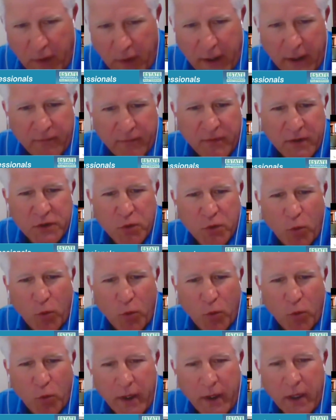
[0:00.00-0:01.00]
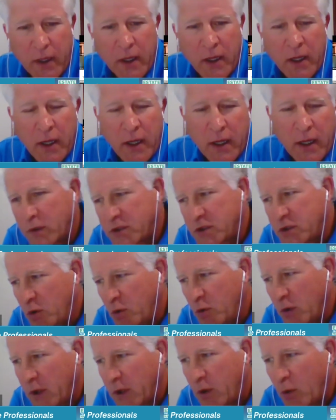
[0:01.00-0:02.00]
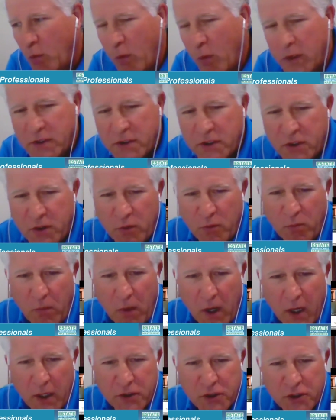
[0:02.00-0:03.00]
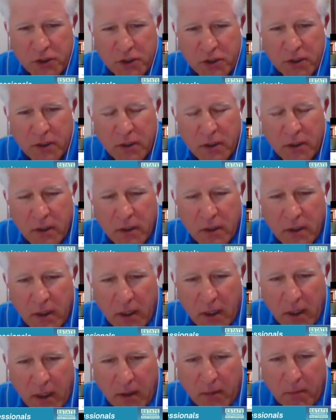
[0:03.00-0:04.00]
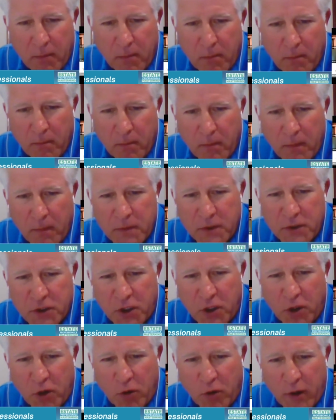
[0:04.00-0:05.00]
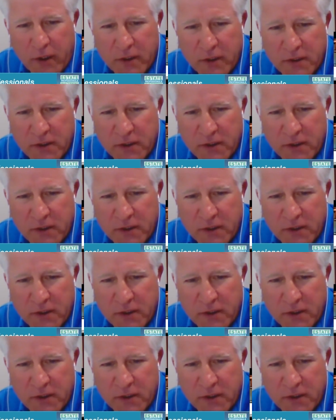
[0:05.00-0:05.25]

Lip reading: through that inventory? What's too little, what's too much? Just curious.